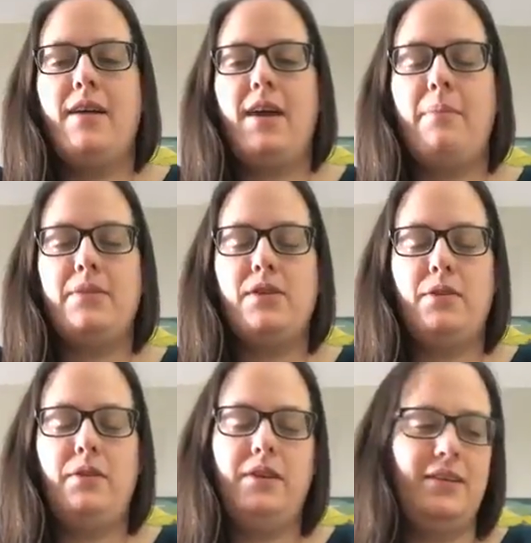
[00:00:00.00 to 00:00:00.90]

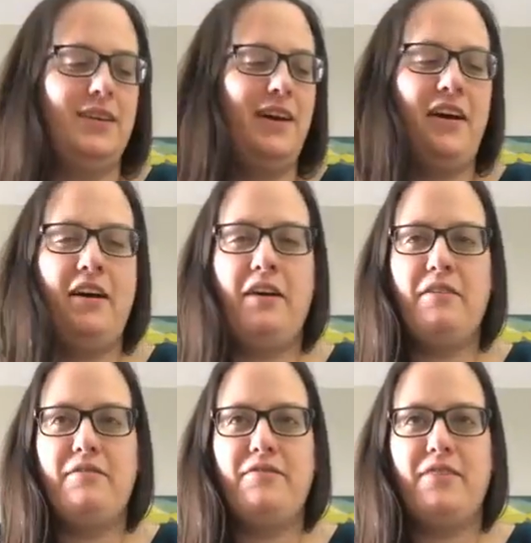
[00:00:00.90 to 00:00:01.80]
episode
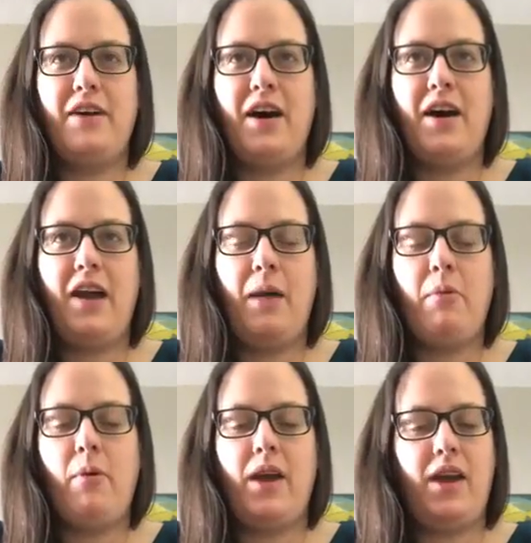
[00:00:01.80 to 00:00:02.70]
of
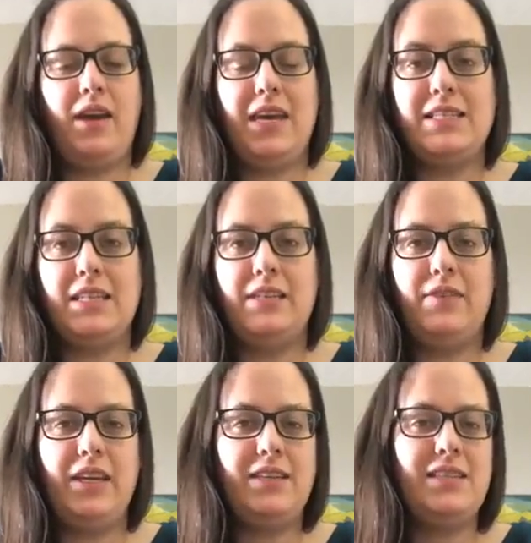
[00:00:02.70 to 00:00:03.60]
MOA Kids
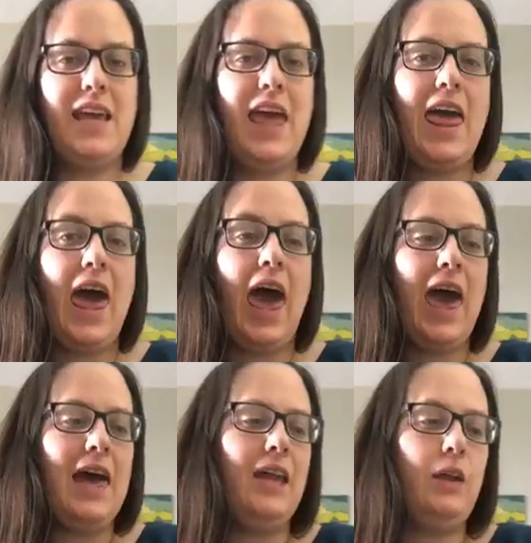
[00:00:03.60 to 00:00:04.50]
Activities.
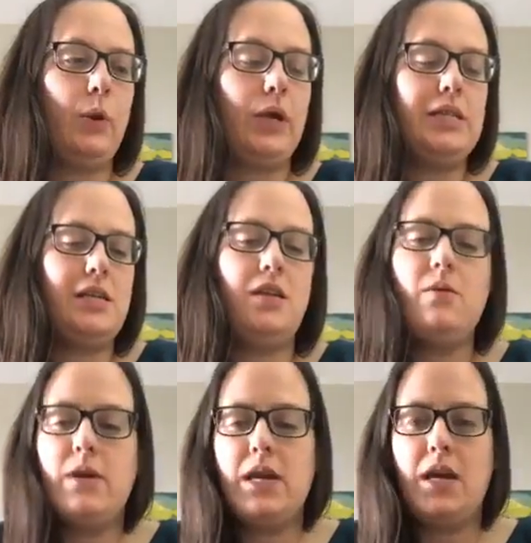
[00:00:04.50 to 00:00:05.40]
And we're
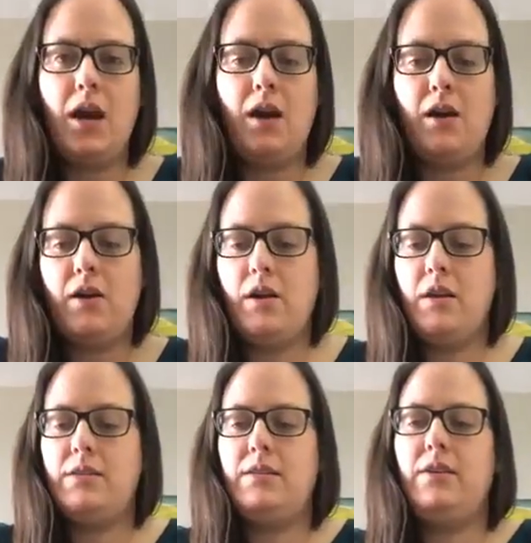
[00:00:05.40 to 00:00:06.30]
continuing our
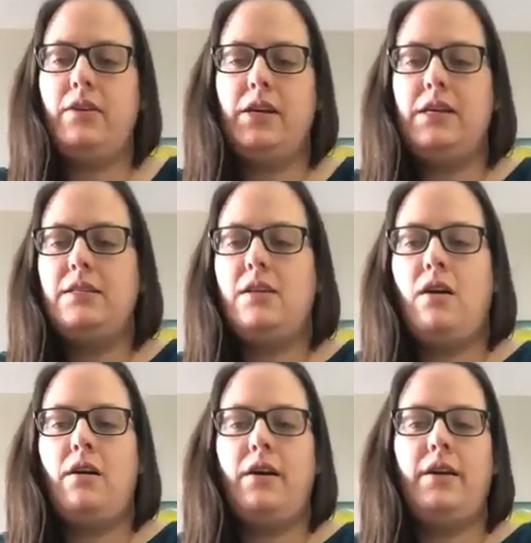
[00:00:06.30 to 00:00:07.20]
series
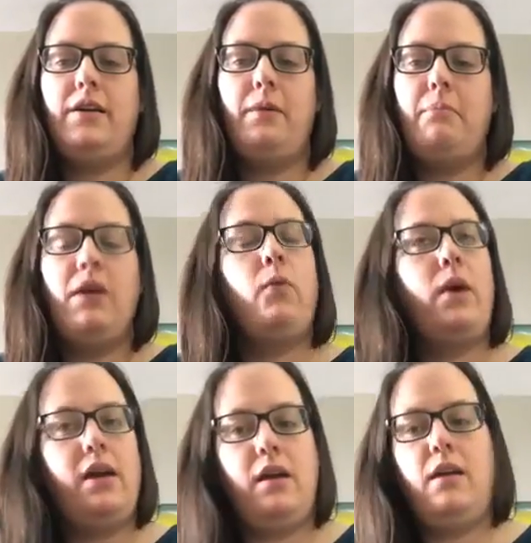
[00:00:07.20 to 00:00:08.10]
on
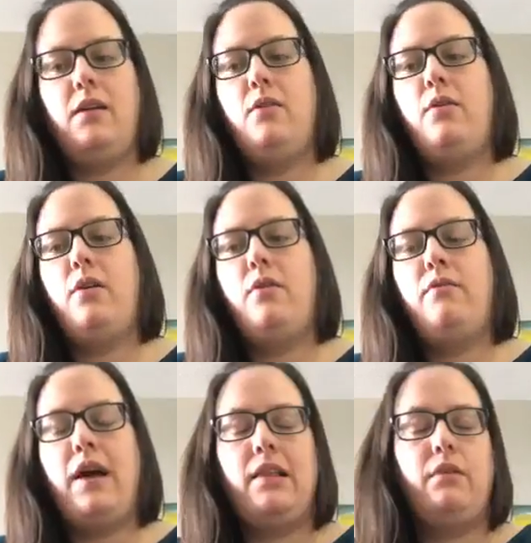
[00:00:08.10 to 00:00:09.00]
Medway
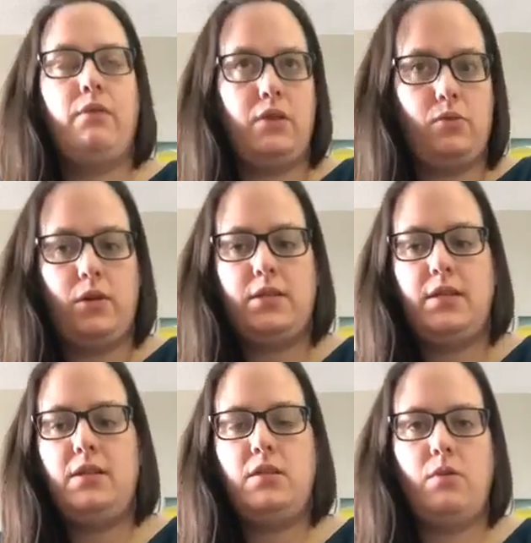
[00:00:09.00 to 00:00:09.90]
Valley
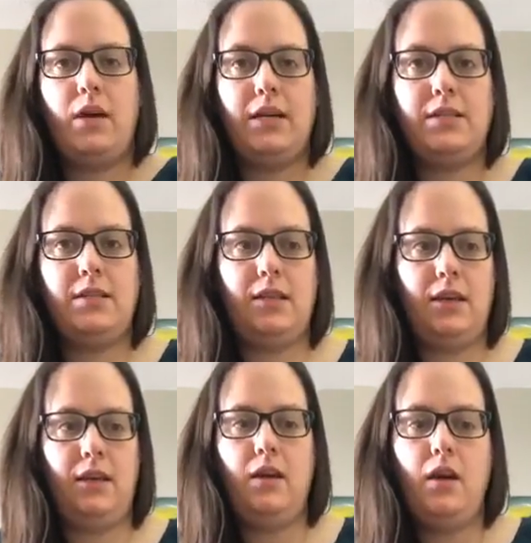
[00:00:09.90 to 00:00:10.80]
resources. So that's
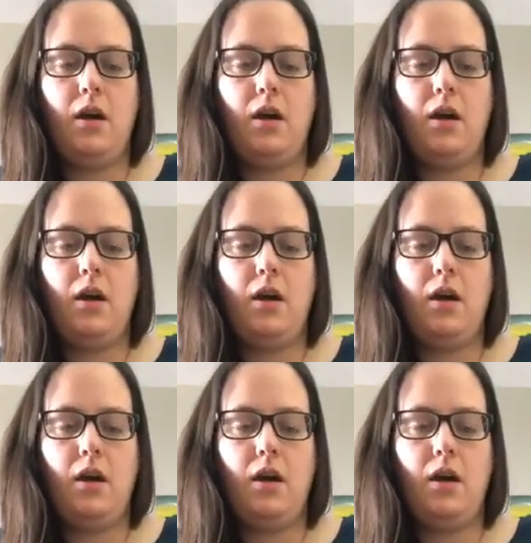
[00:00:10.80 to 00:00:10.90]
the